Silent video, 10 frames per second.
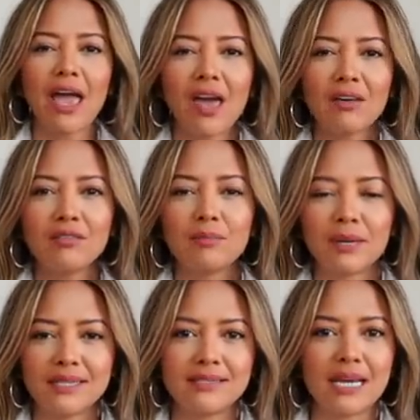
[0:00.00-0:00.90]
have
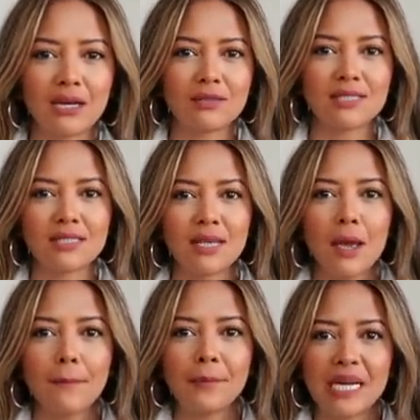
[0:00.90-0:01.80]
button downs,
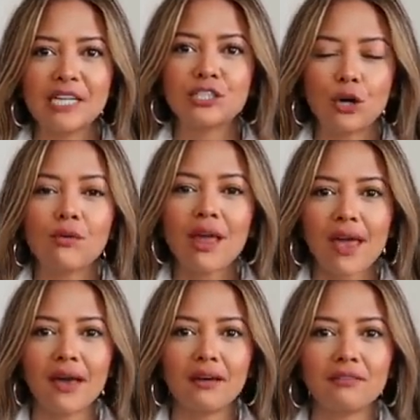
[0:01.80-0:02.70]
but I don't
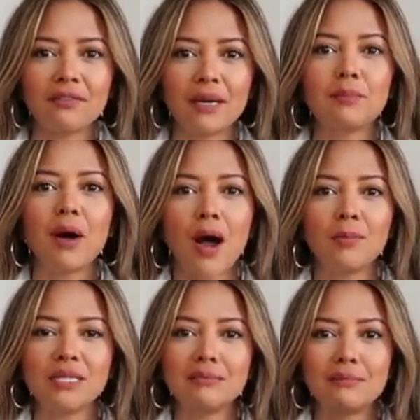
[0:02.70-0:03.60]
have a
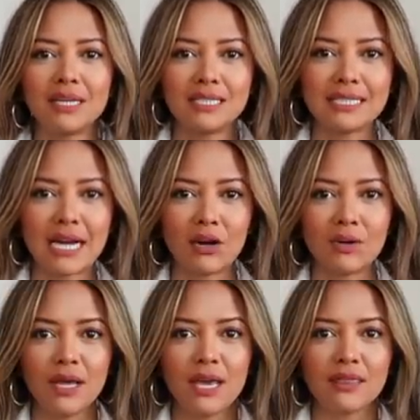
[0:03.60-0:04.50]
poplin
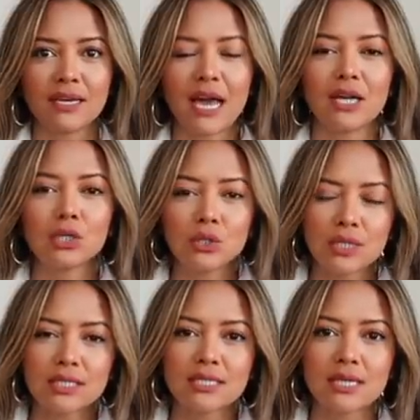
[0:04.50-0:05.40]
button-down that kind of
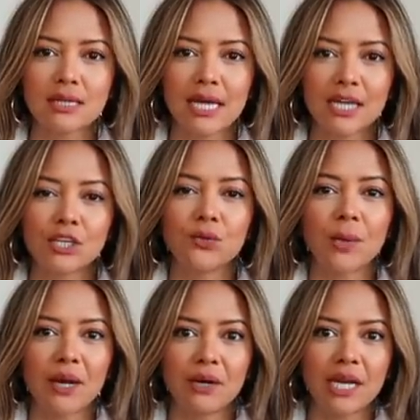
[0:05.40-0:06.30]
looks like you're
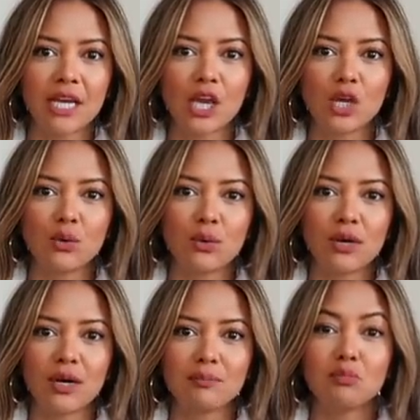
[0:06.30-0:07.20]
wearing
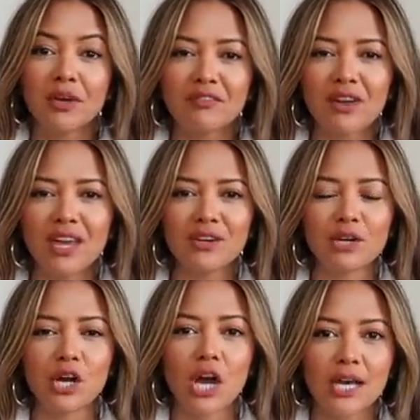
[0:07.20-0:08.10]
your boyfriend
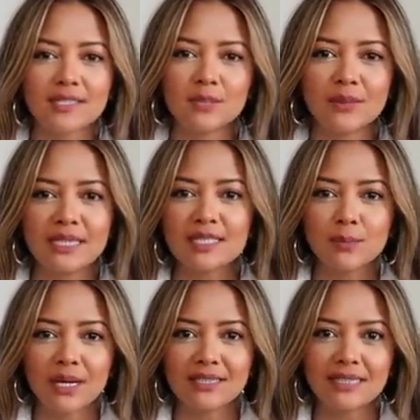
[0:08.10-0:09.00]
or your husband's
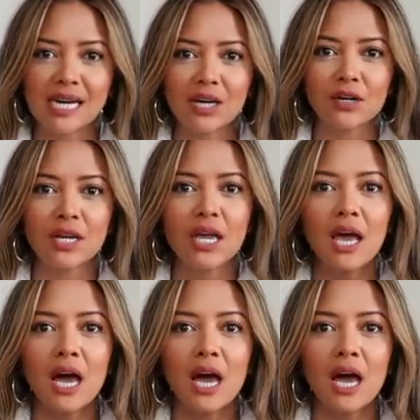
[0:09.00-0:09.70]
button-down.